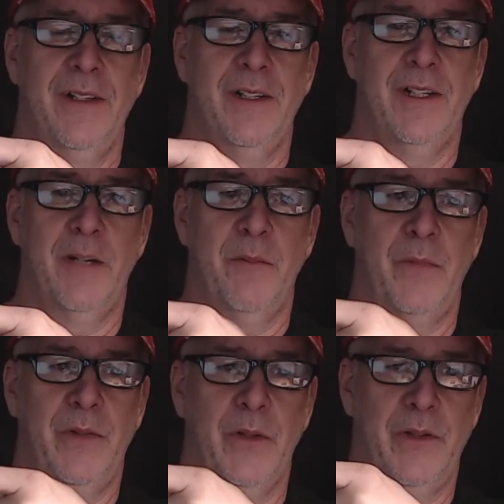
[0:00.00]

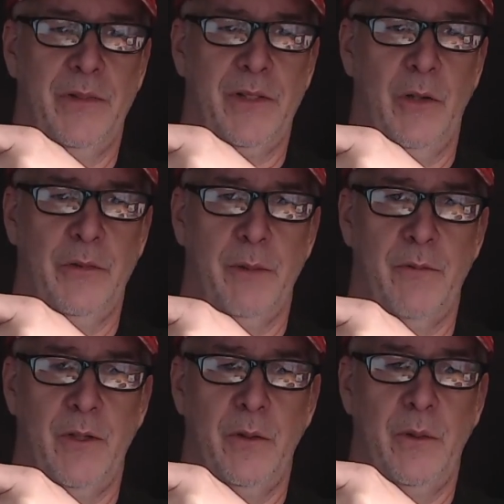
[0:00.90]
Um, so this close-up
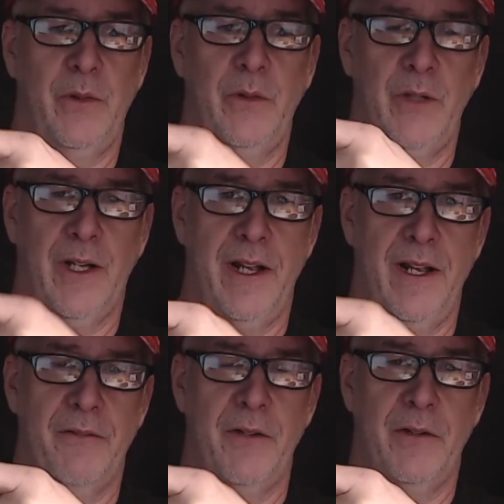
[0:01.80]
view is using a
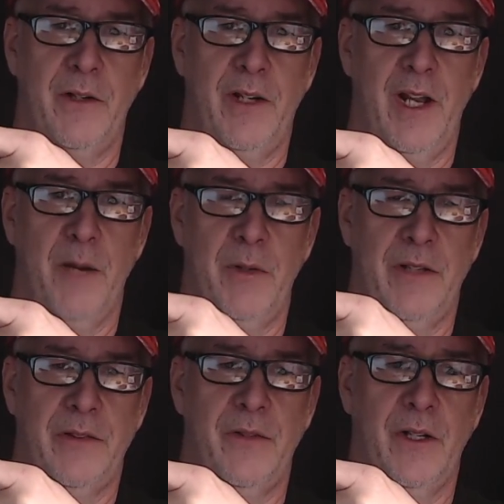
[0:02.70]
high-definition camera
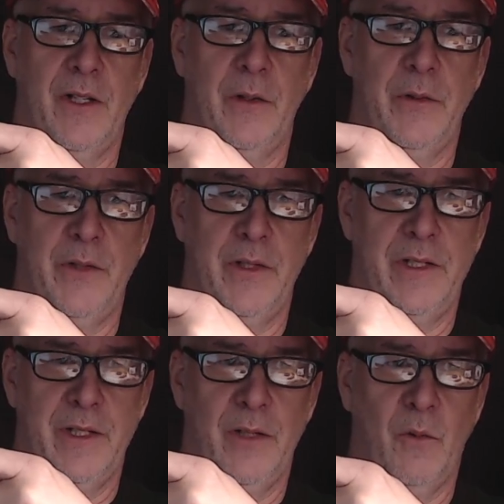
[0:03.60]
that's very close to
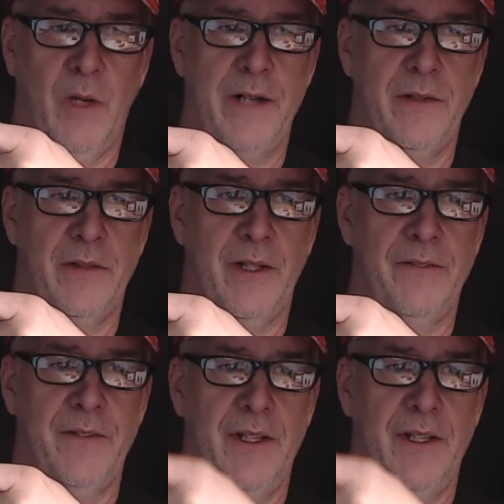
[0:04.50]
the uh, watch itself.